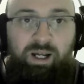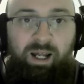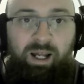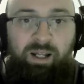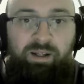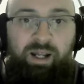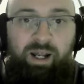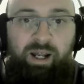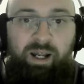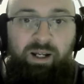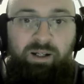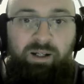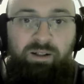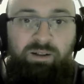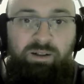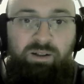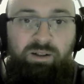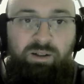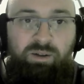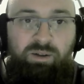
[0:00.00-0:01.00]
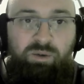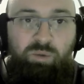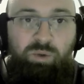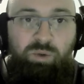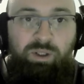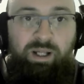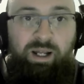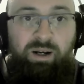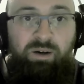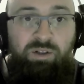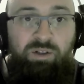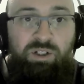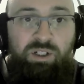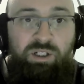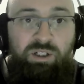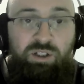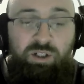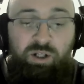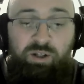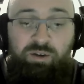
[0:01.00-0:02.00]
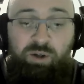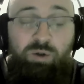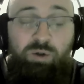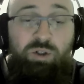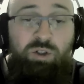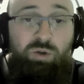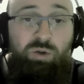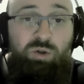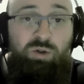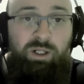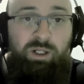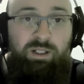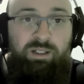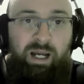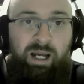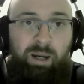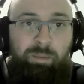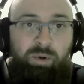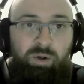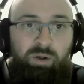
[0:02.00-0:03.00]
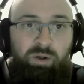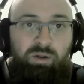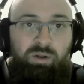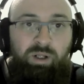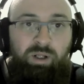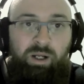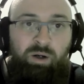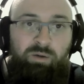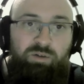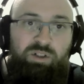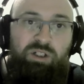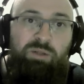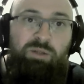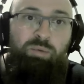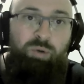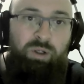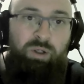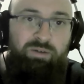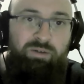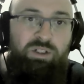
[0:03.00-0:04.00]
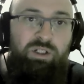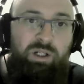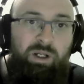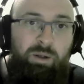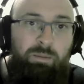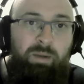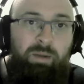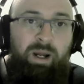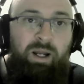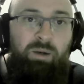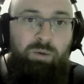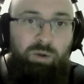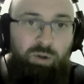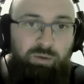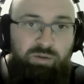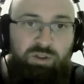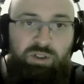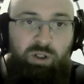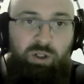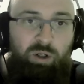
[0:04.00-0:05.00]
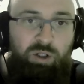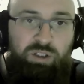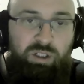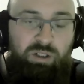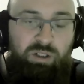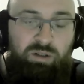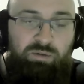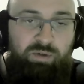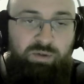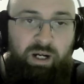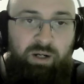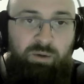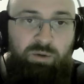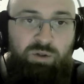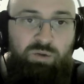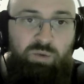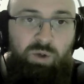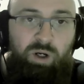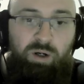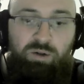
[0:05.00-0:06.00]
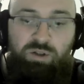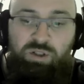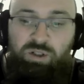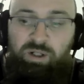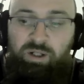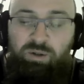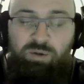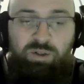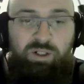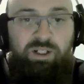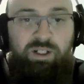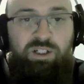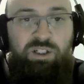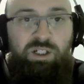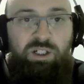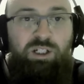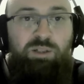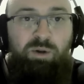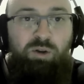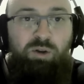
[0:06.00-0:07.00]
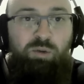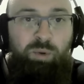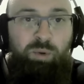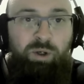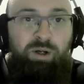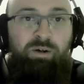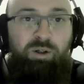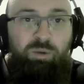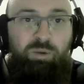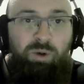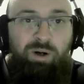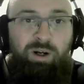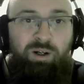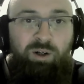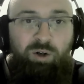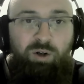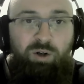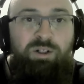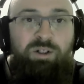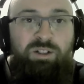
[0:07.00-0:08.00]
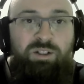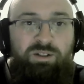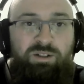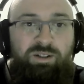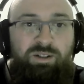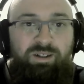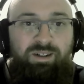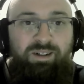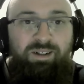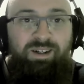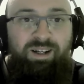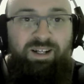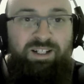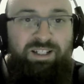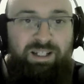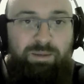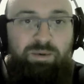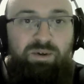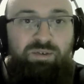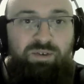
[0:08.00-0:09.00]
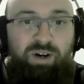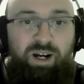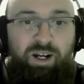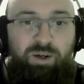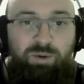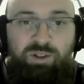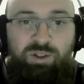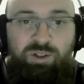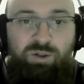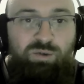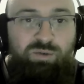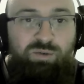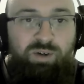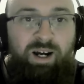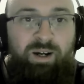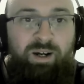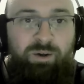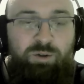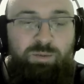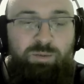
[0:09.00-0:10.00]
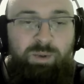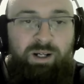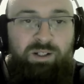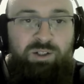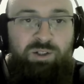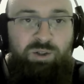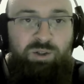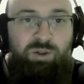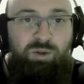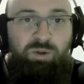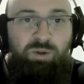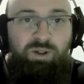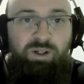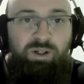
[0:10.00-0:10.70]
And then obviously, so those 2 things happened. And obviously previously in May, we'd obviously lost in the final as well. So like there was like a 6-month period where I'd lost a semi-final and 2 finals by 2.